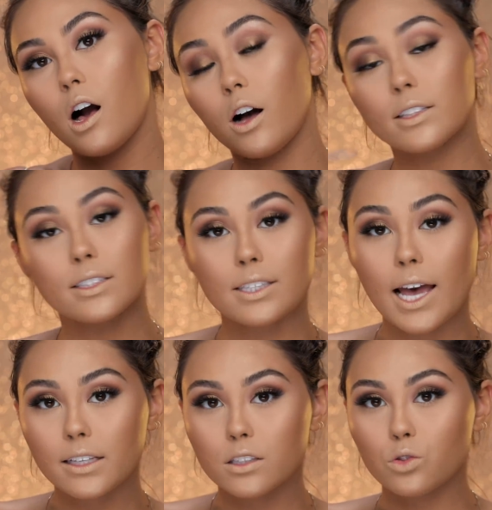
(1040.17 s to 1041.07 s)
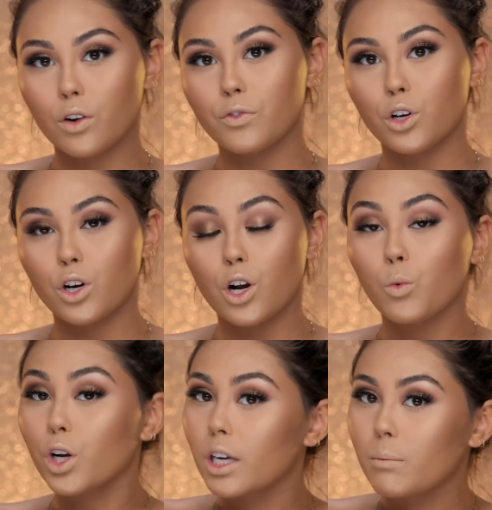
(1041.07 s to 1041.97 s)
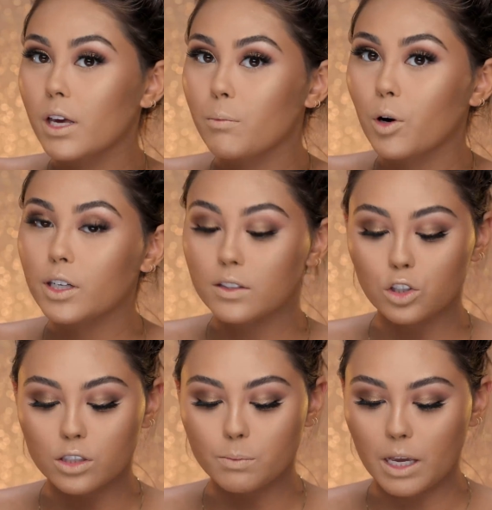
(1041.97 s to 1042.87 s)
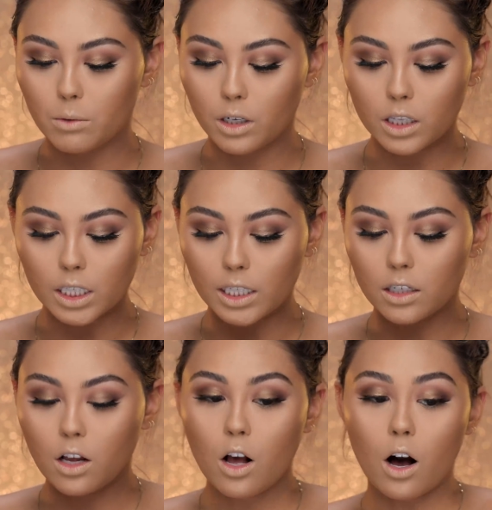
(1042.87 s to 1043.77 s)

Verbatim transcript: on sets or if you're a working makeup artist to just be able to clean